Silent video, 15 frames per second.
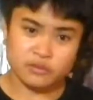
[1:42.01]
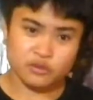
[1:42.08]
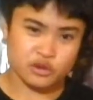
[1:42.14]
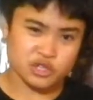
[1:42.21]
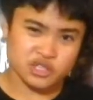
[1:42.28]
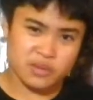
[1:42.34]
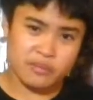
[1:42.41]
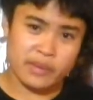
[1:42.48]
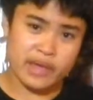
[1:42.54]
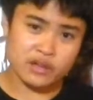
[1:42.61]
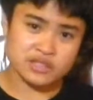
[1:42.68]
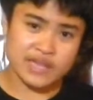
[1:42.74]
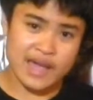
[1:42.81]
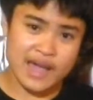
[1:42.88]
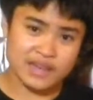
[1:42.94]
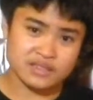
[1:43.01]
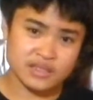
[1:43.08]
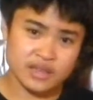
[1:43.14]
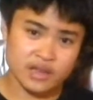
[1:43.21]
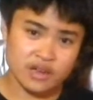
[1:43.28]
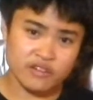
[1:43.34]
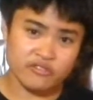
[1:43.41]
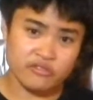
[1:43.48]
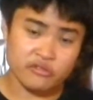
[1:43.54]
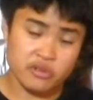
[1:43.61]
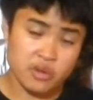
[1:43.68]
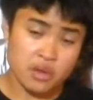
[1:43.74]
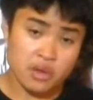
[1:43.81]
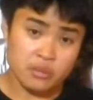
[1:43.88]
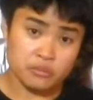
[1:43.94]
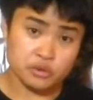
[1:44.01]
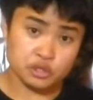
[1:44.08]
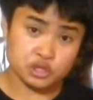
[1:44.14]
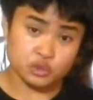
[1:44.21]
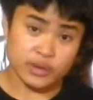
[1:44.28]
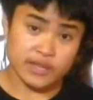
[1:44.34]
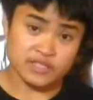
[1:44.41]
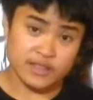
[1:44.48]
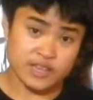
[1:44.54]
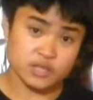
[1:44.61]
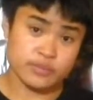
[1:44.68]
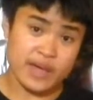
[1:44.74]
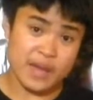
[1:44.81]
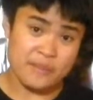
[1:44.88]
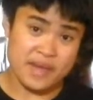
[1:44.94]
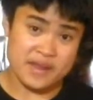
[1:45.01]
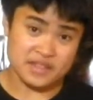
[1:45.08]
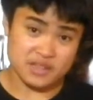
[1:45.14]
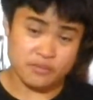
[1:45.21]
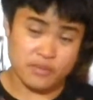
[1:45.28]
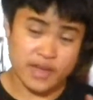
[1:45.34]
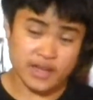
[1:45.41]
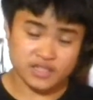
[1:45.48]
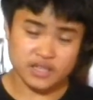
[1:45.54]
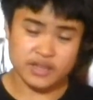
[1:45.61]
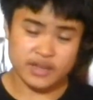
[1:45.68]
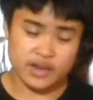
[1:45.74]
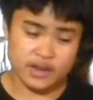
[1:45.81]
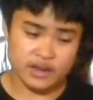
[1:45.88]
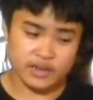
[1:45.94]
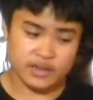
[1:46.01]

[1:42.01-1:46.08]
Christian Bale's acting of Bruce Wayne / Batman is amazing here.